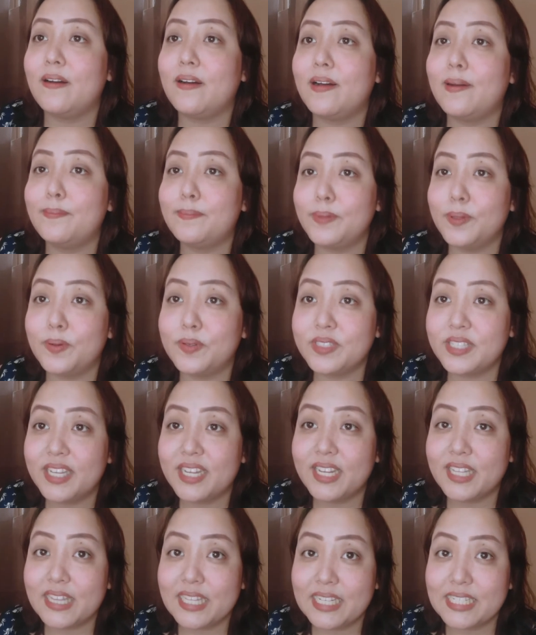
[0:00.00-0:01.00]

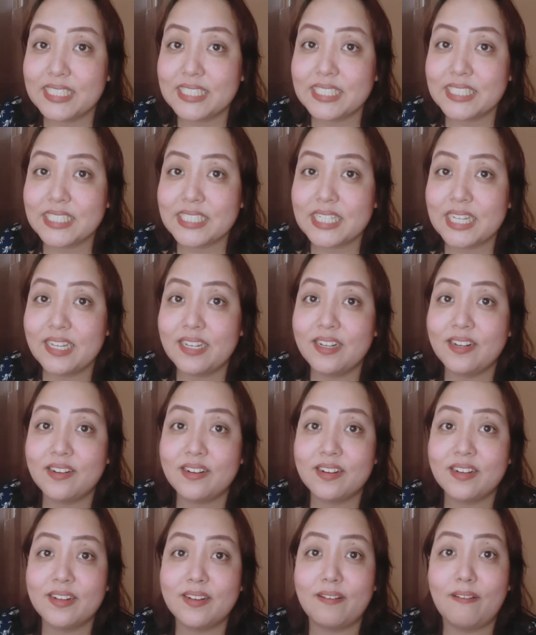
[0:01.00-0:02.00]
uploading this
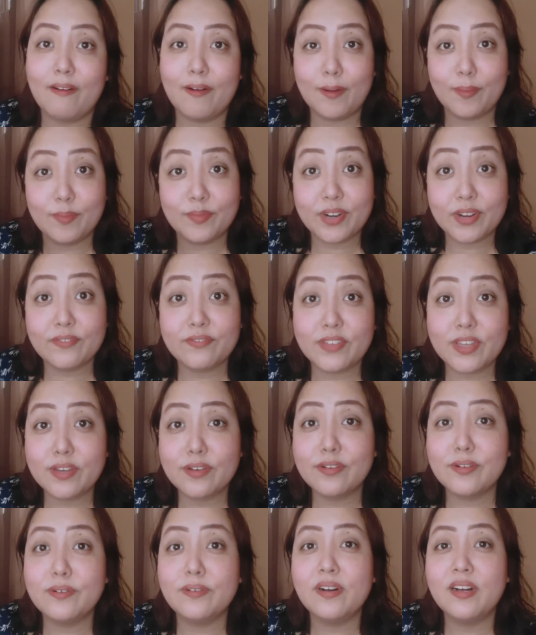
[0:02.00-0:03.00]

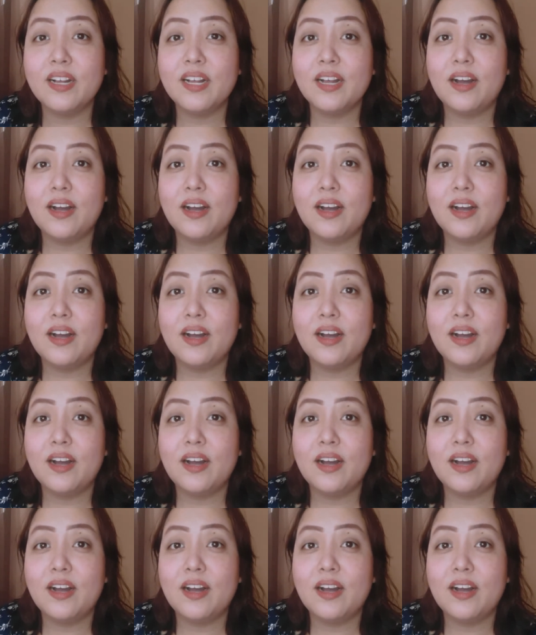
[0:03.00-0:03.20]
review